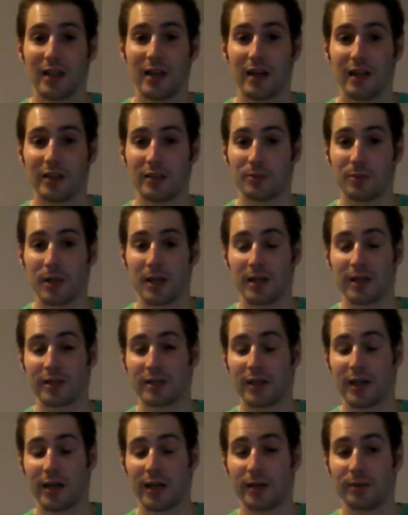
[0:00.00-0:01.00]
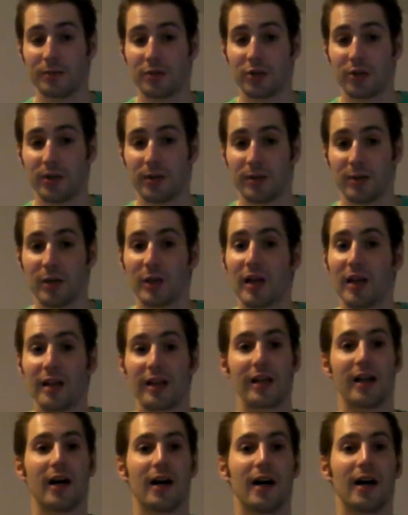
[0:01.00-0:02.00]
as well as I'm German,
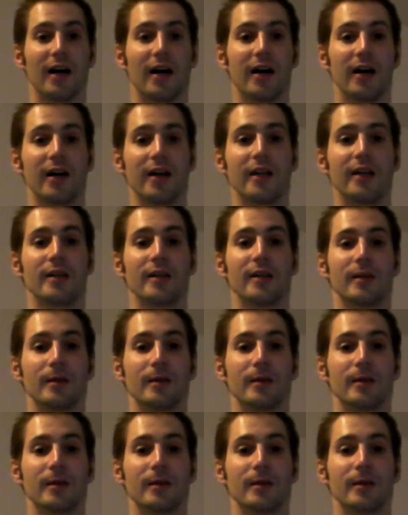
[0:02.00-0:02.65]
and I